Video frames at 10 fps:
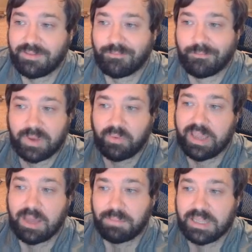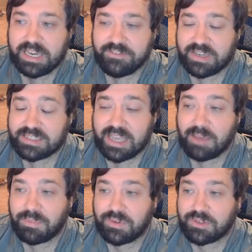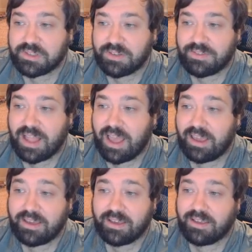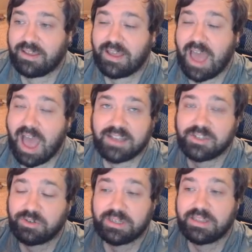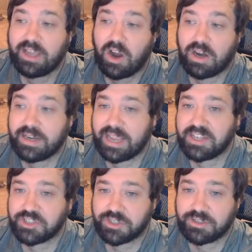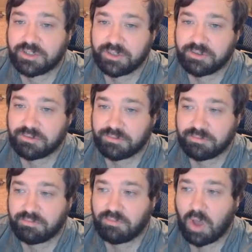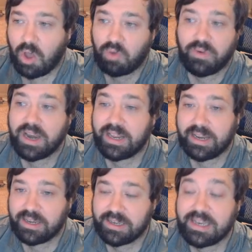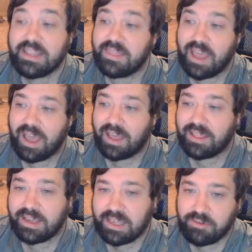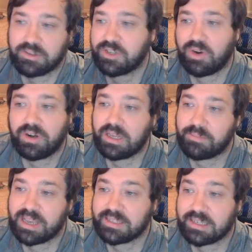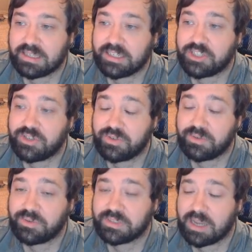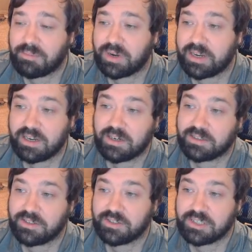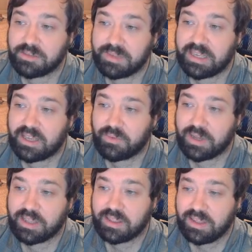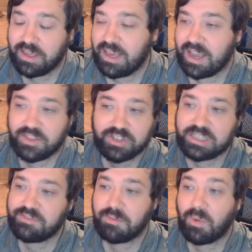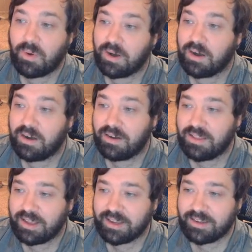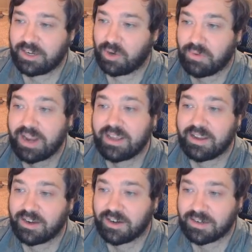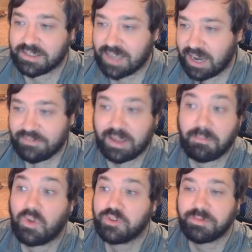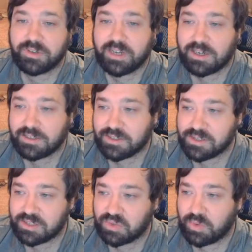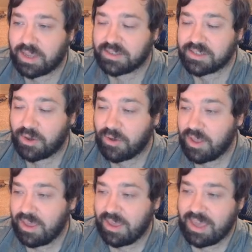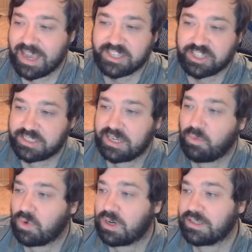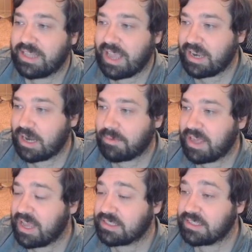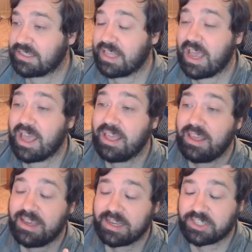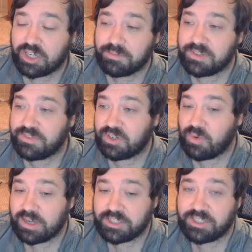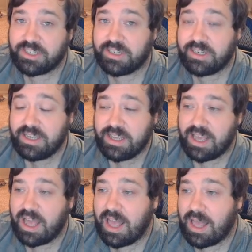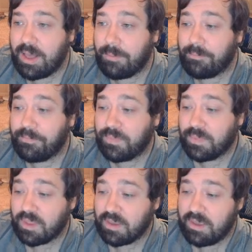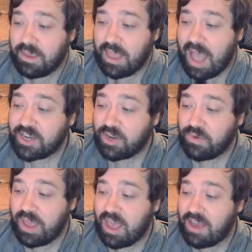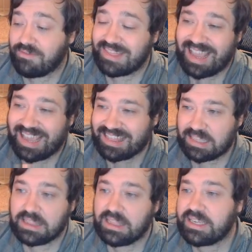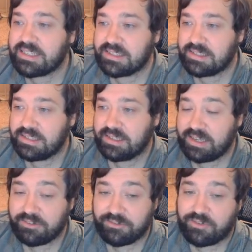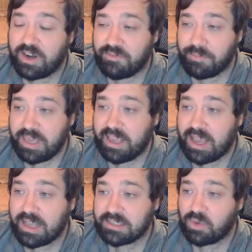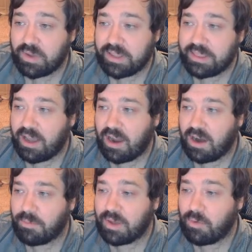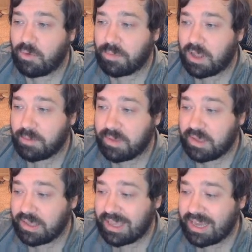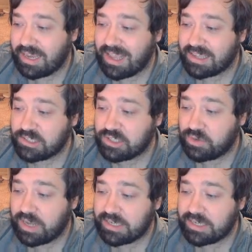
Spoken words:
But we had plenty of examples of like Askren the Archangel, who already did that. Like he was already basically two separate characters to begin with. And there's even more, like, Renkier is kind of like multiple characters as well. So it just didn't work. They ended up canceling that. In terms of your question, I don't have like the list in front of me as to what they are, but we'll probably be getting that soon.